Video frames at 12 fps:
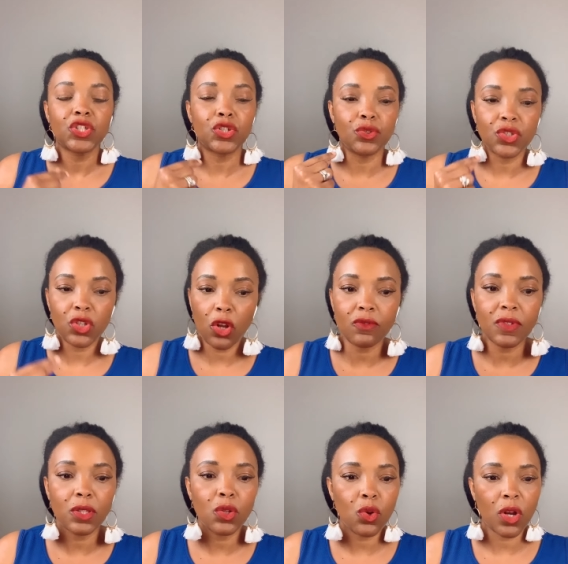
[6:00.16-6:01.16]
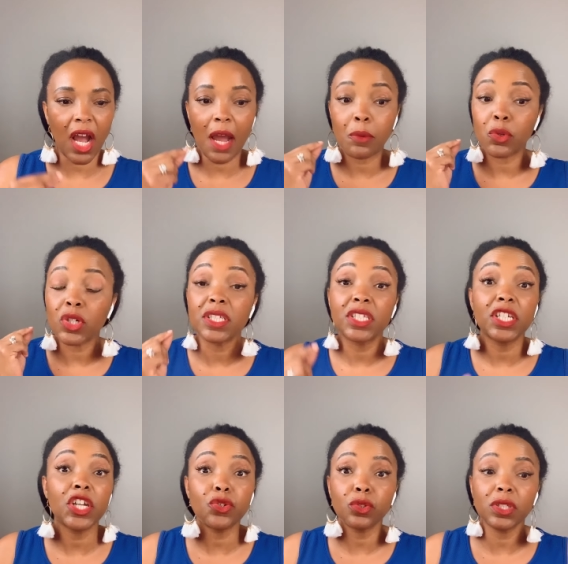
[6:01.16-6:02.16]
to serve the Lord, I will
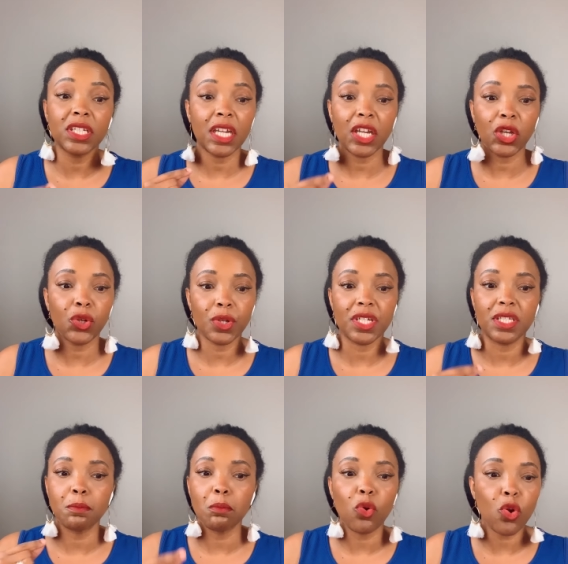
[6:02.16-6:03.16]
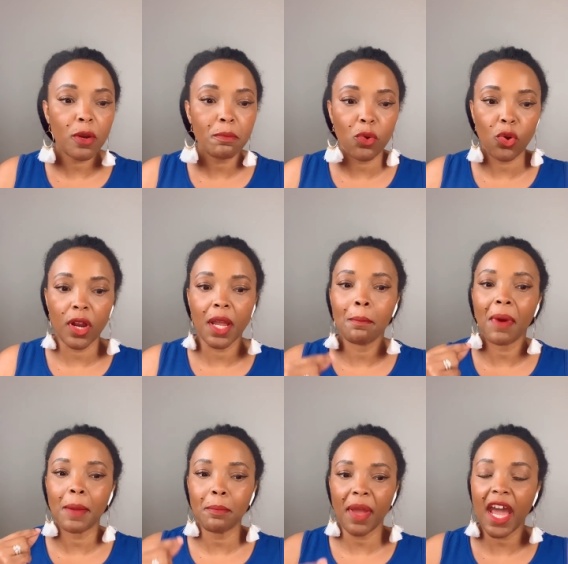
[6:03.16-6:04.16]
continually increase more and more, and
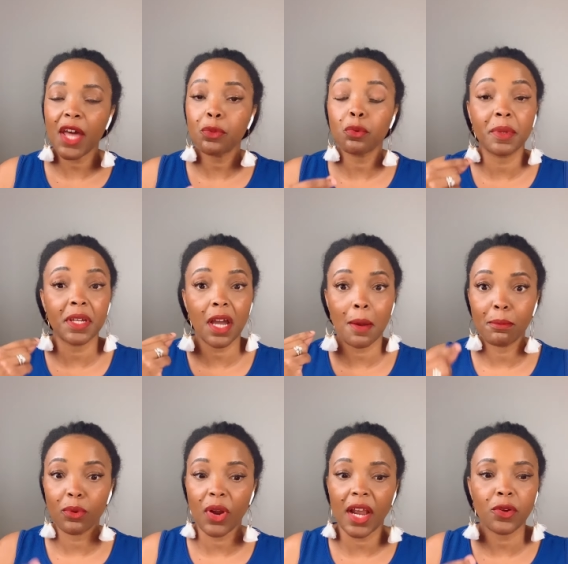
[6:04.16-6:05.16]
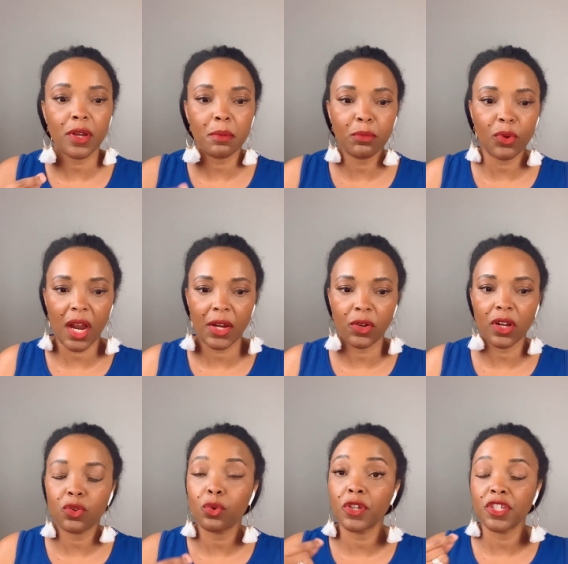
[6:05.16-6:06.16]
my path will become brighter and brighter,
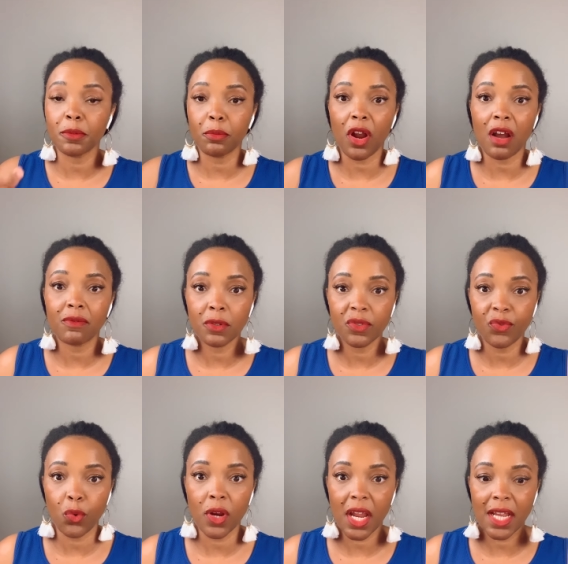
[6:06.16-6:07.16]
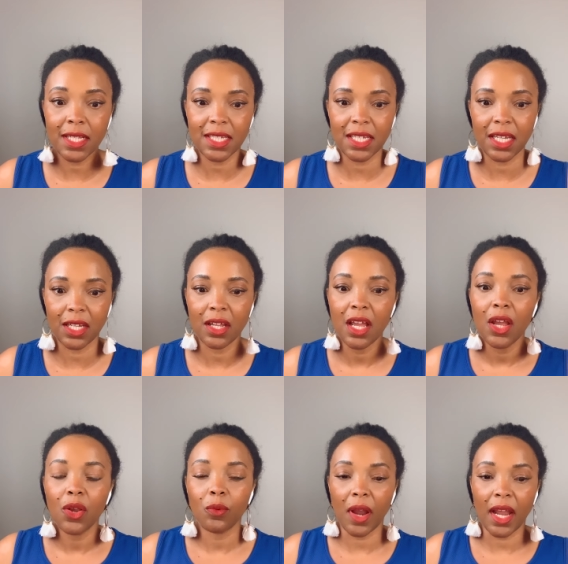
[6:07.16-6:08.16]
according to Proverbs 4:18,
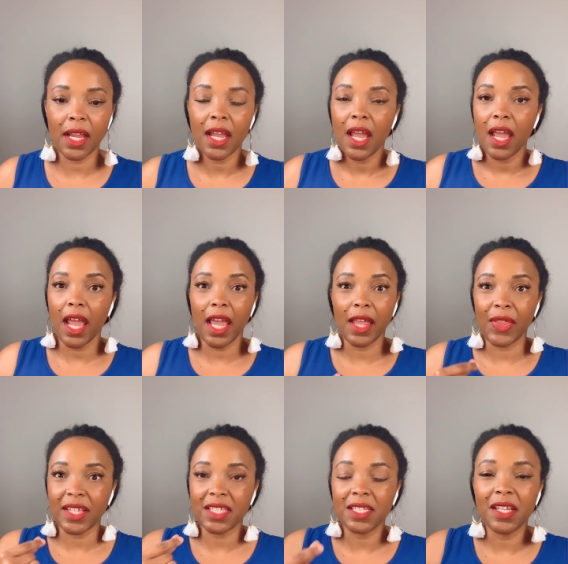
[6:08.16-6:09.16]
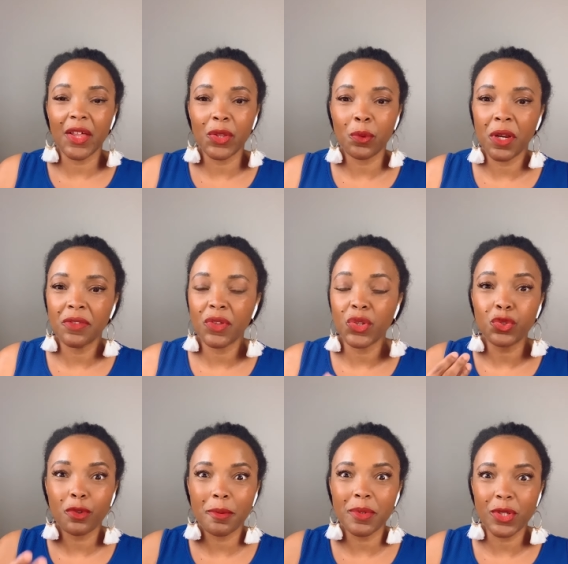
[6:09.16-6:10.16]
right? And that's another one of those
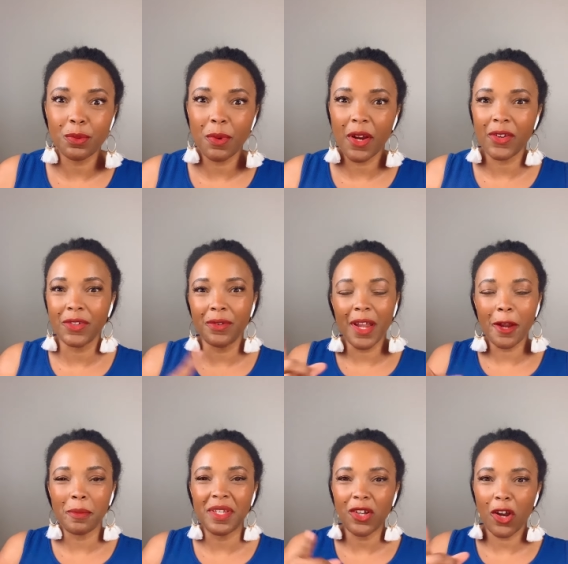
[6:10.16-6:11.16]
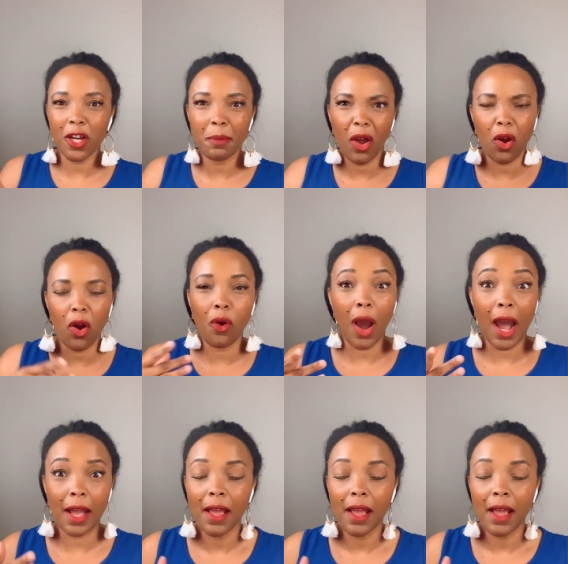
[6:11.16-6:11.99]
scriptures where you hear me talking about, oh,